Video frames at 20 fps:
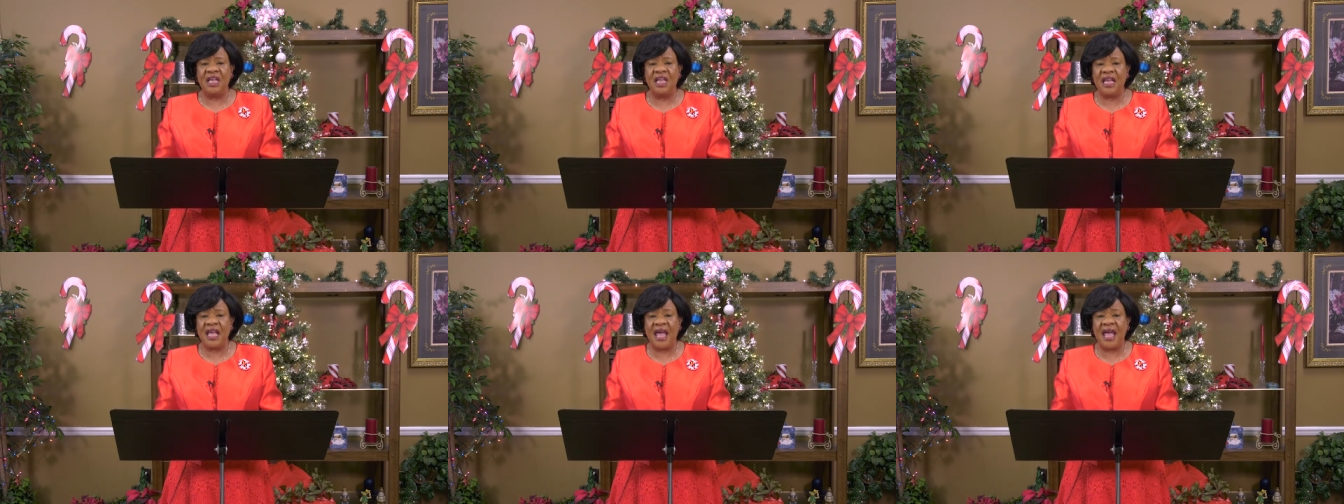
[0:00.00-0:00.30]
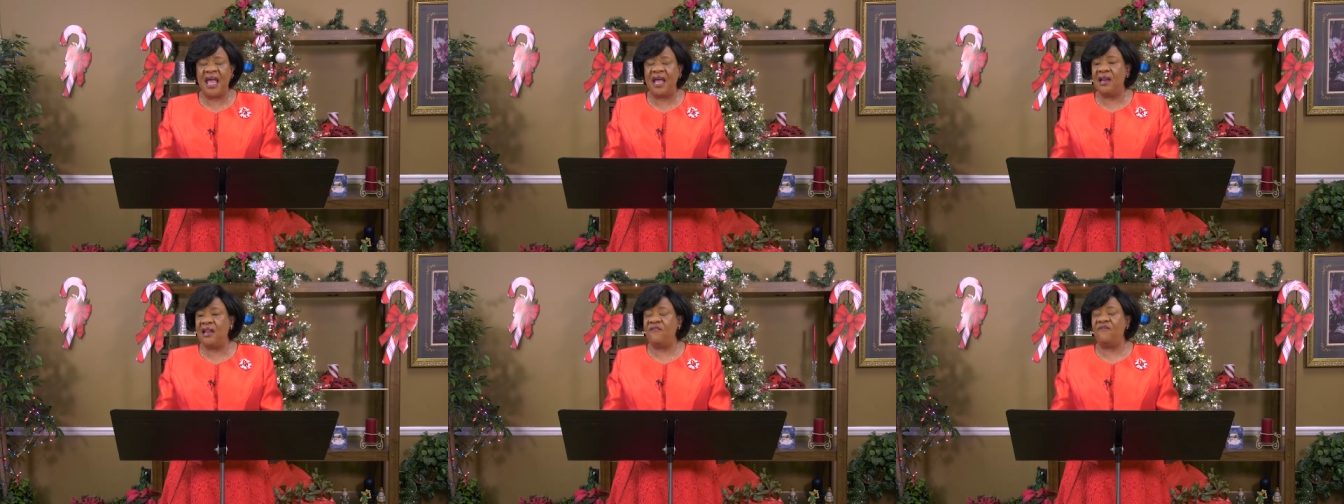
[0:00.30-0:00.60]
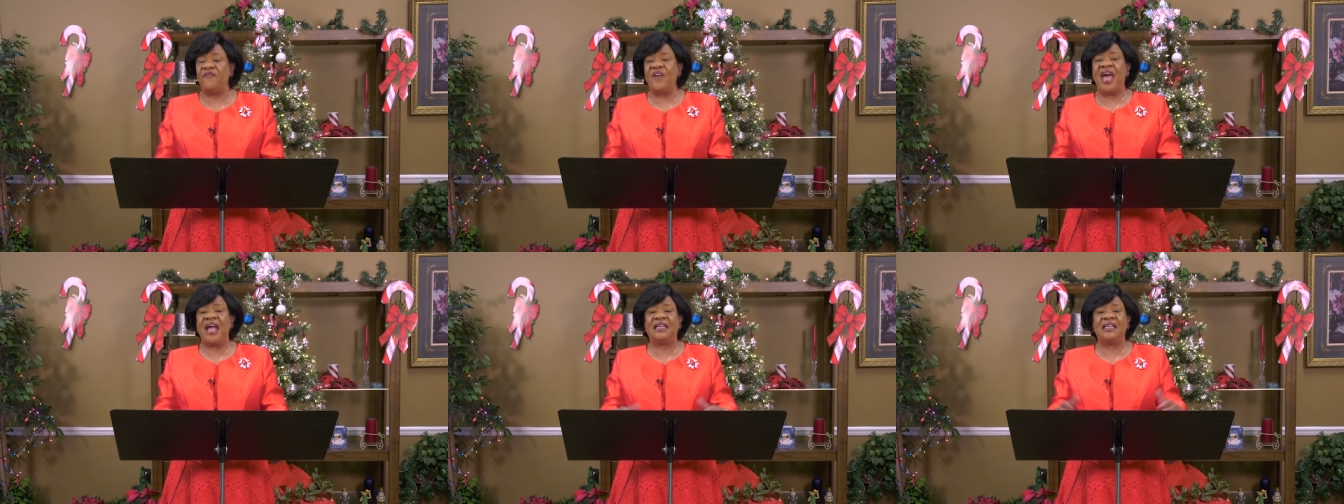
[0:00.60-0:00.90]
he had in
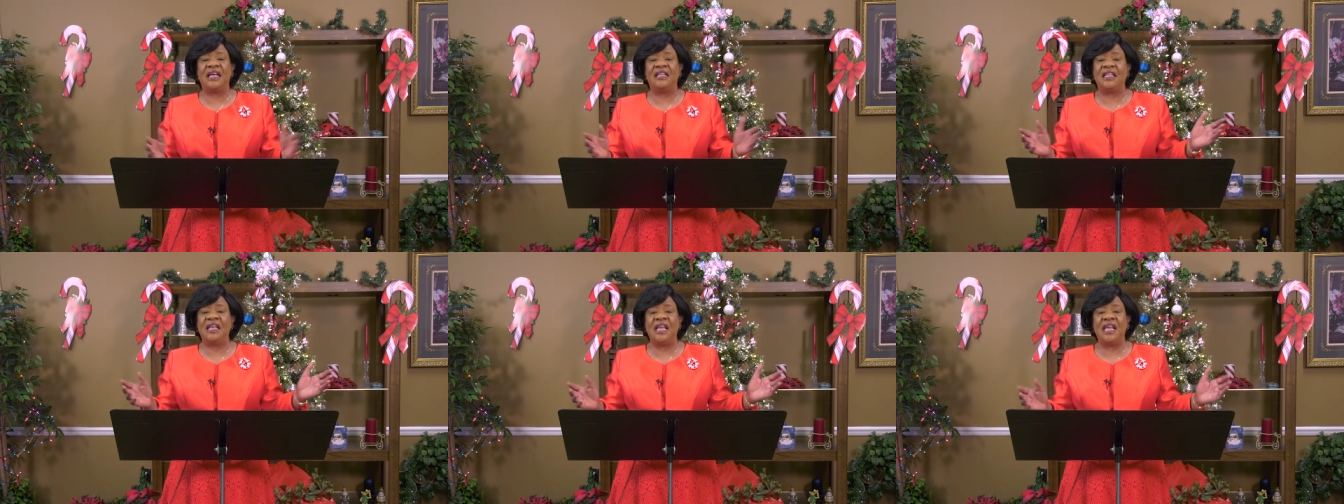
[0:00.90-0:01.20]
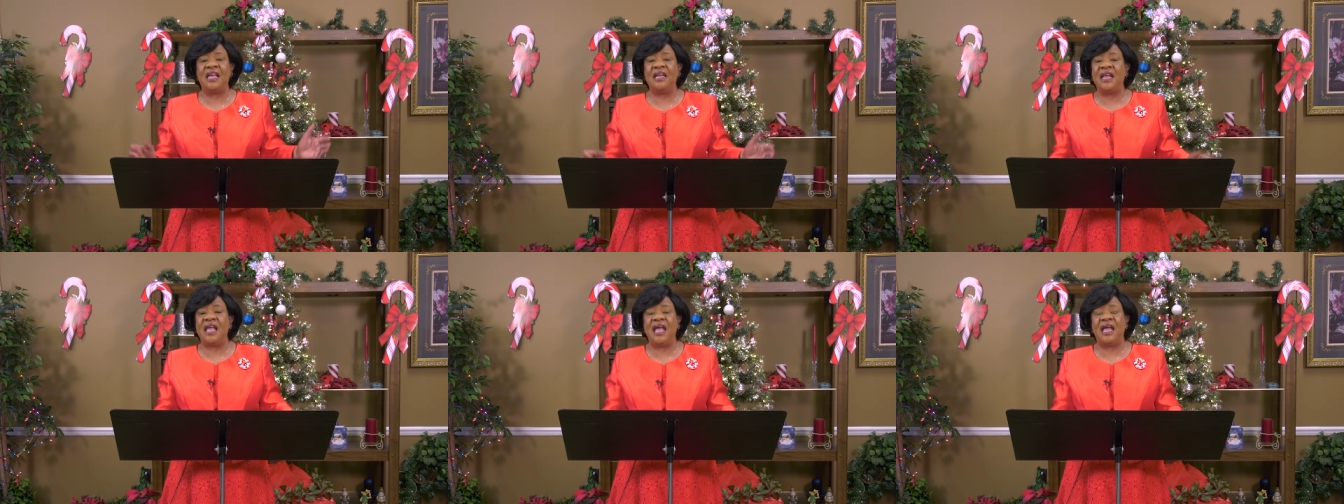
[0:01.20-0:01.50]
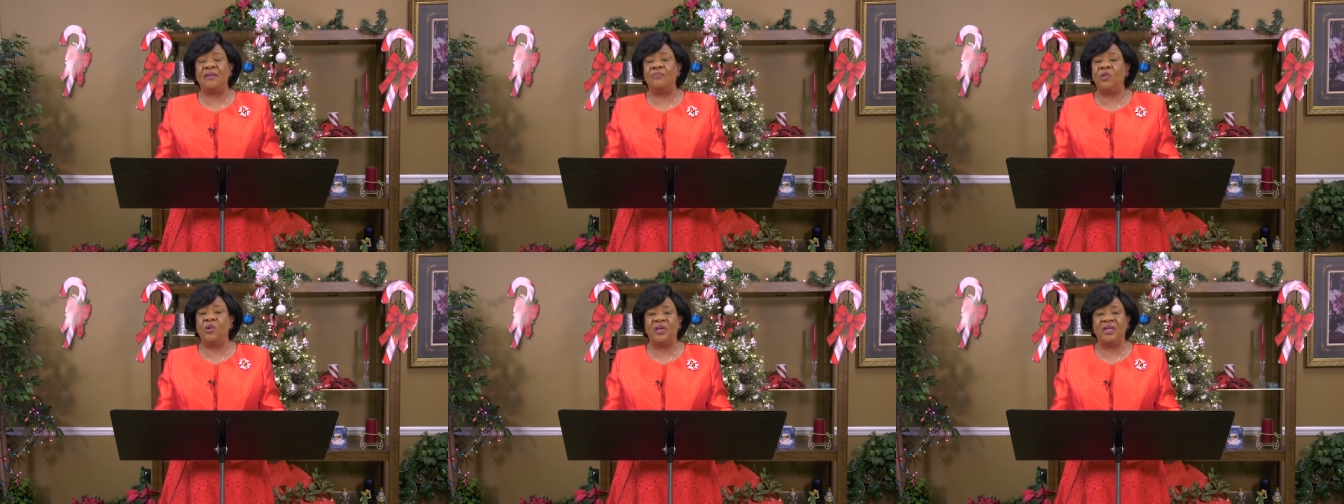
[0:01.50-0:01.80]
fact at the end he
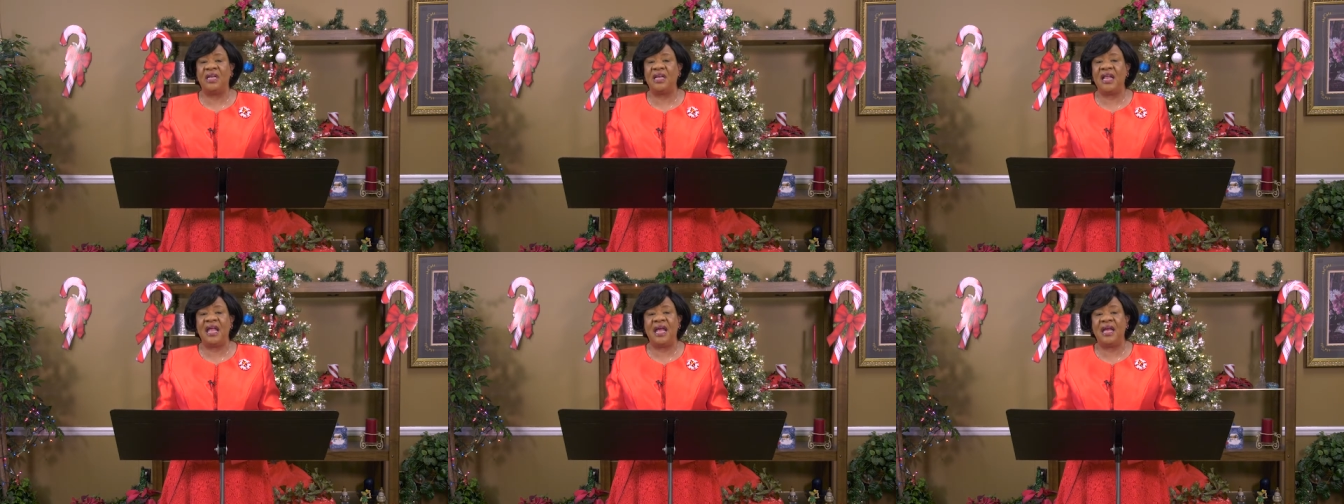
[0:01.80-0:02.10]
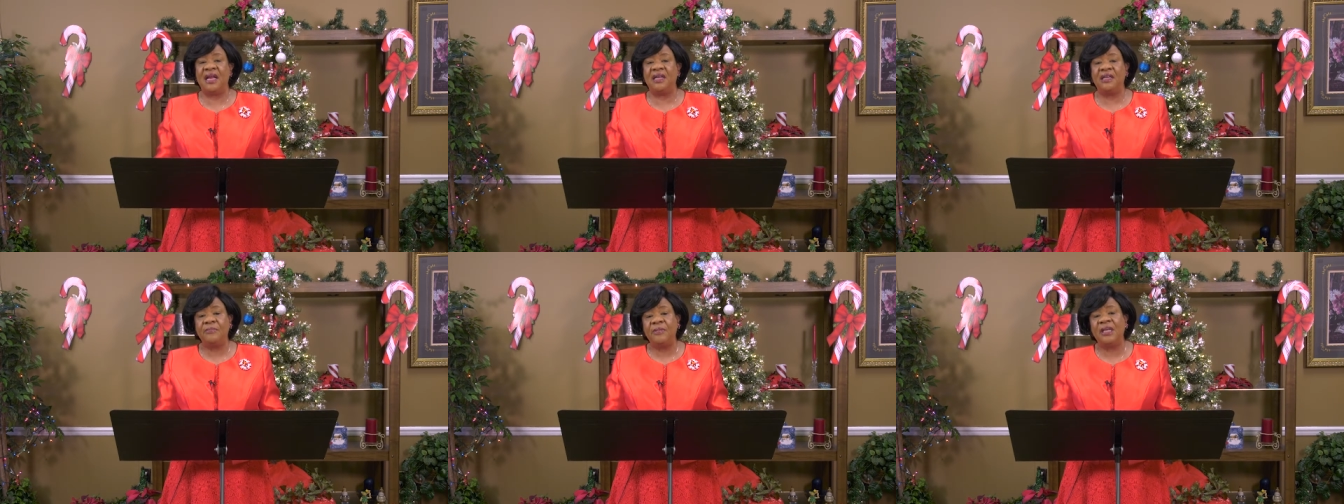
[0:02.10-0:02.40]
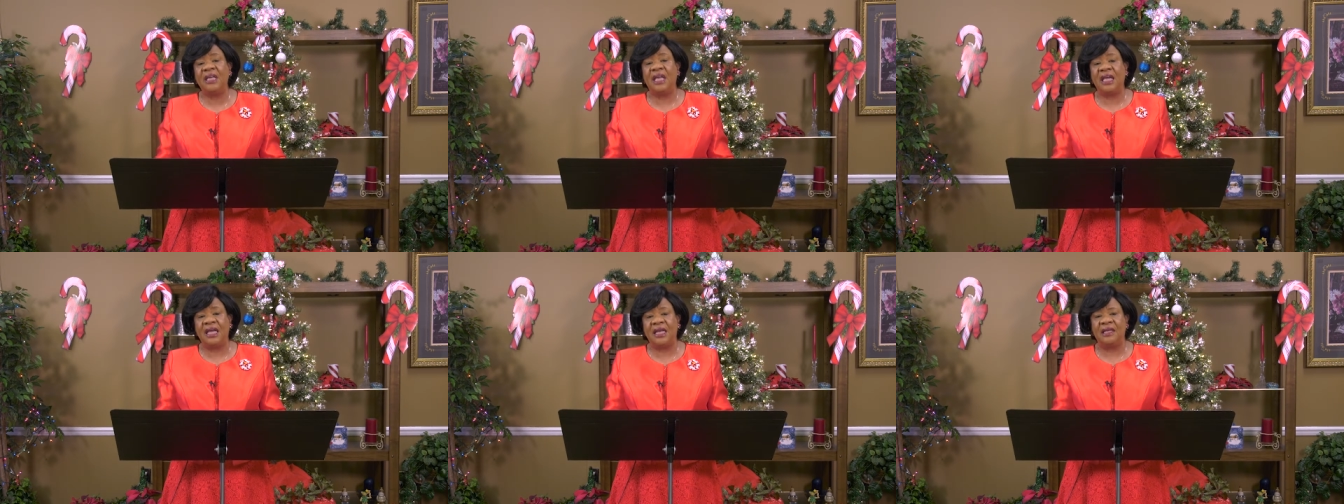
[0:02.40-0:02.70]
had more than he had at the
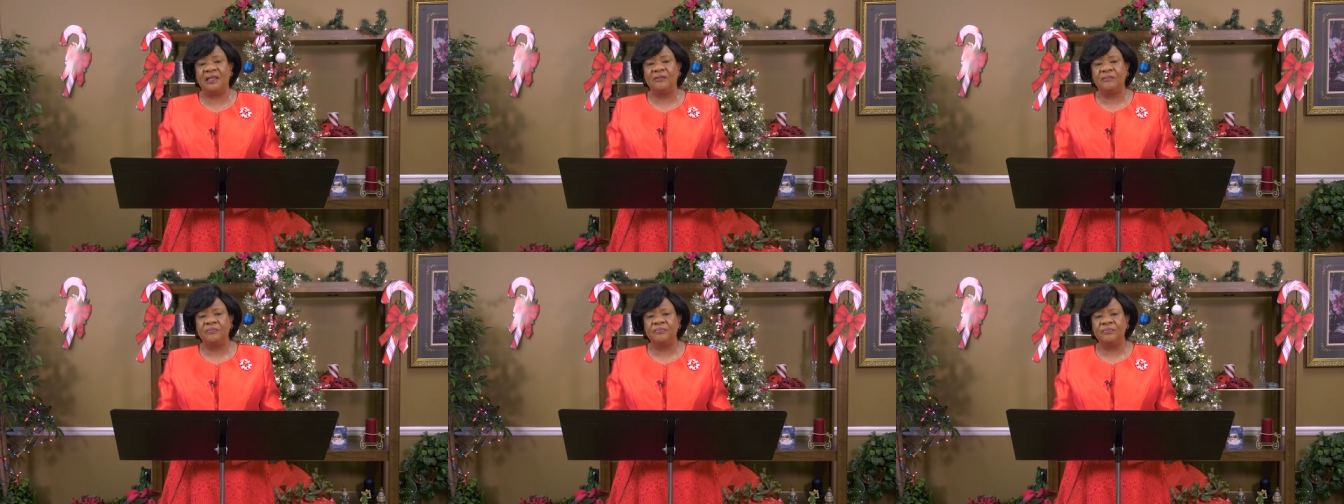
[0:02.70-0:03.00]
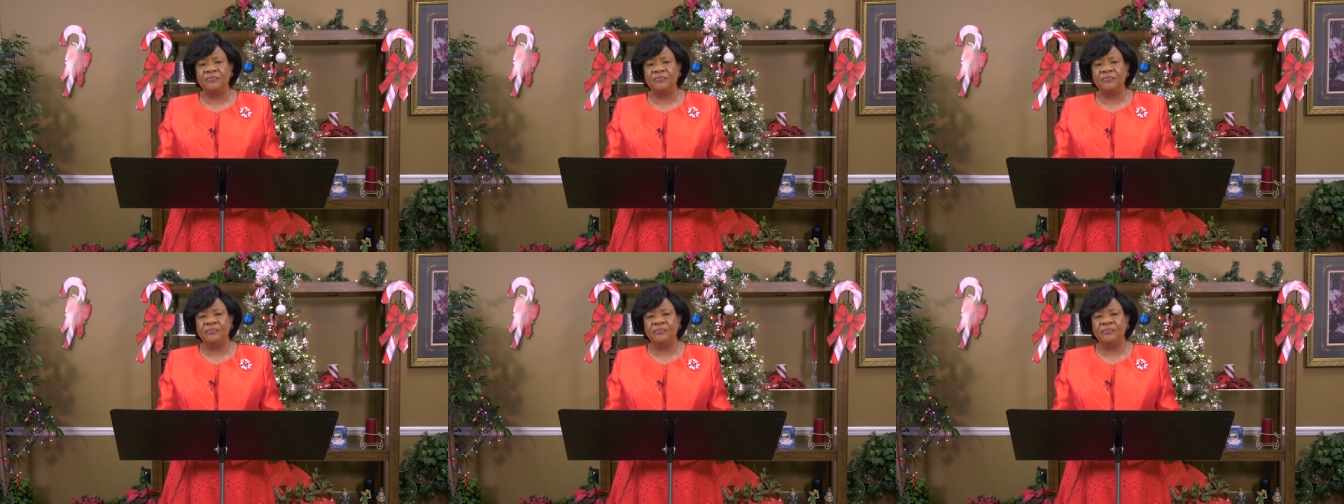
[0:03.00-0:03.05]
beginning